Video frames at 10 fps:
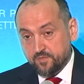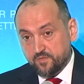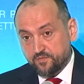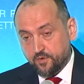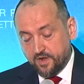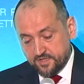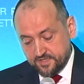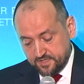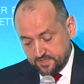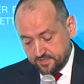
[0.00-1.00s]
For
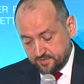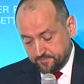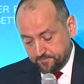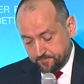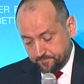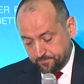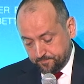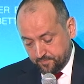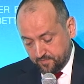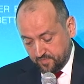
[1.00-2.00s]
us, the
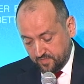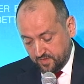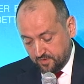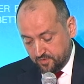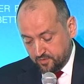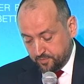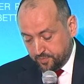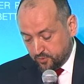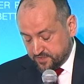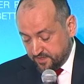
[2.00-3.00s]

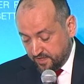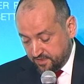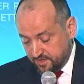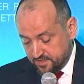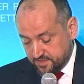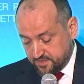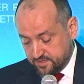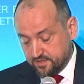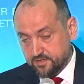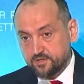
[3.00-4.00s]
reports like this
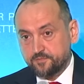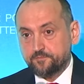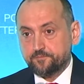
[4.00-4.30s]
are